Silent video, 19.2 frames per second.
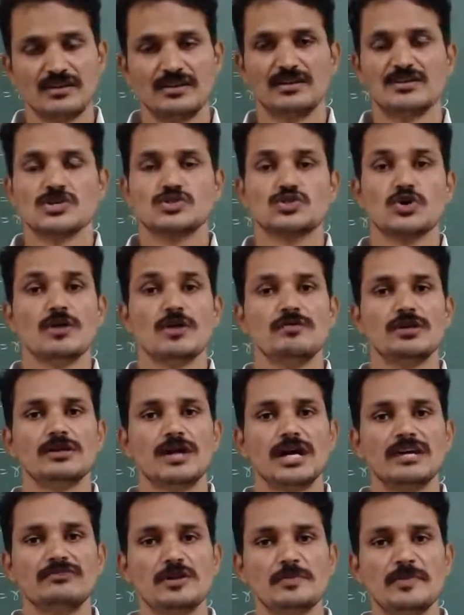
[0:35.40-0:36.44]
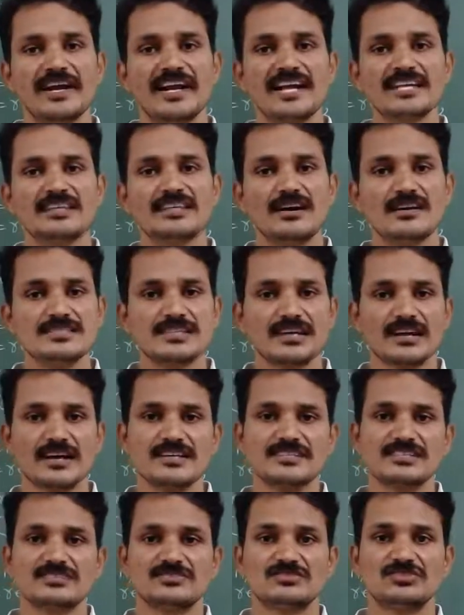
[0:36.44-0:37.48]
so I will be getting the answer
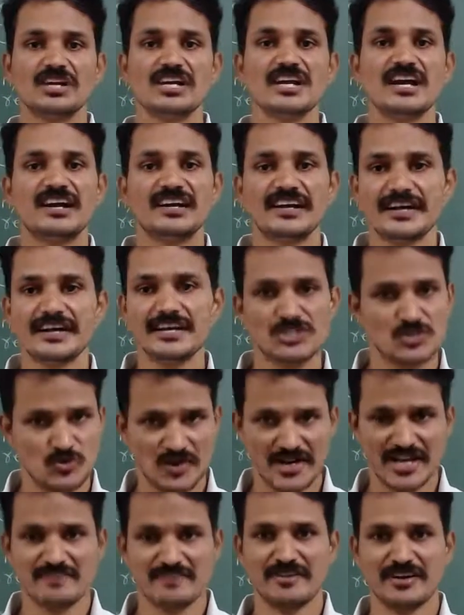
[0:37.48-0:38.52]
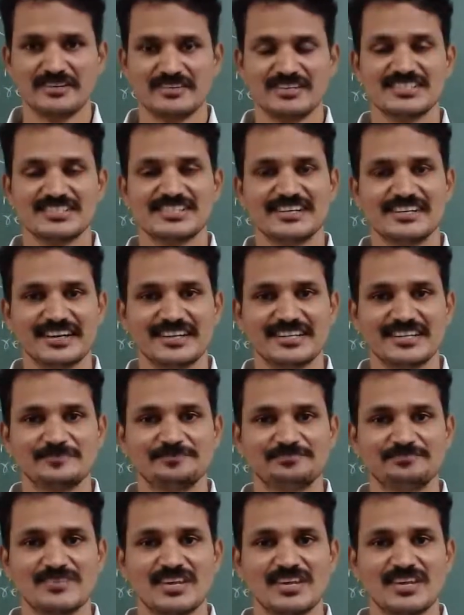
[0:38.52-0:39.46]
as 321, isn't it?